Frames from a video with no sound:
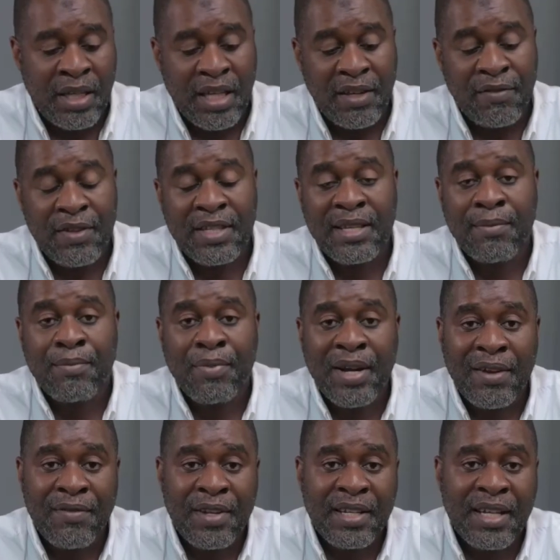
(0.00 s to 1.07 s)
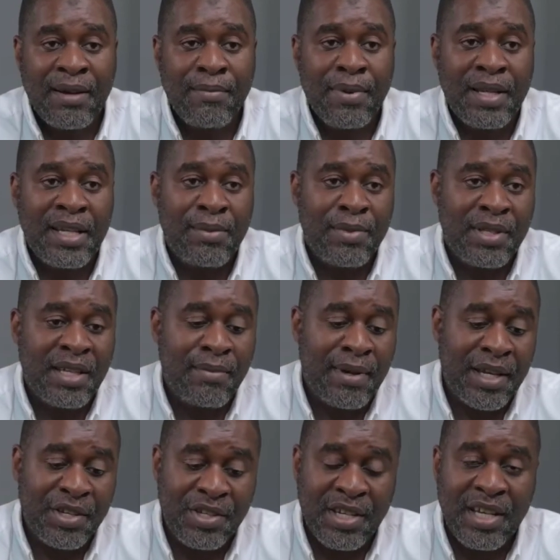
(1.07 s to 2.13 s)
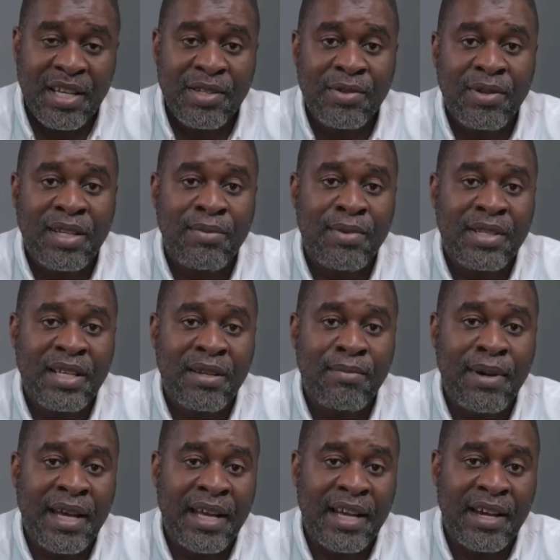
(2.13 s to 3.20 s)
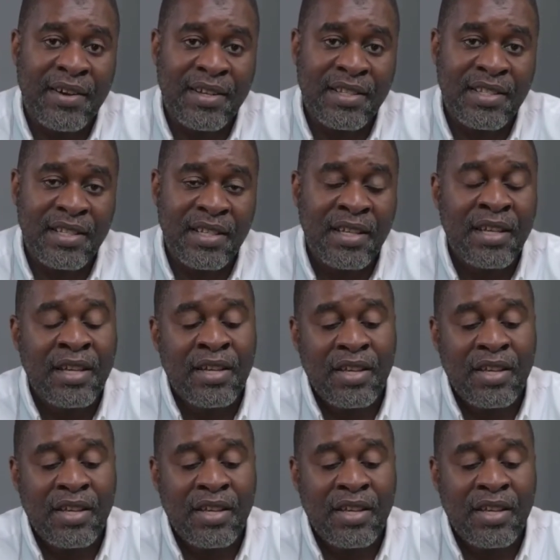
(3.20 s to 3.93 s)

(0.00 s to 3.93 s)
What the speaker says: If it's a private company limited by shares or limited by guarantee,